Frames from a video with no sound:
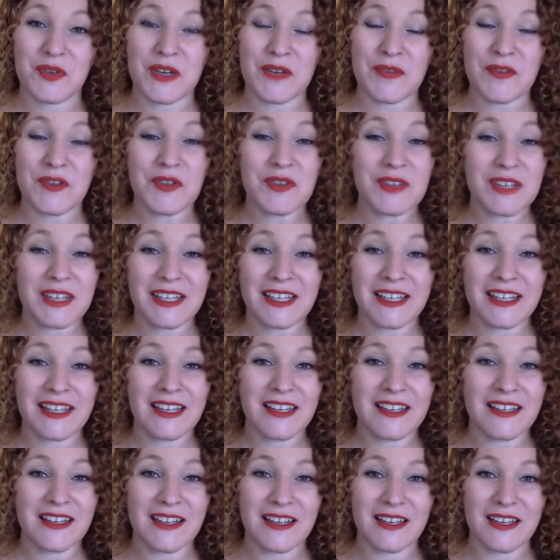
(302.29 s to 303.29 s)
If you can
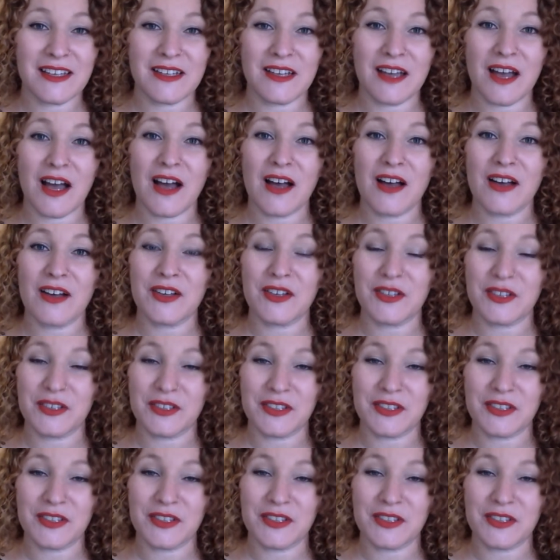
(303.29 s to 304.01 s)
get in a good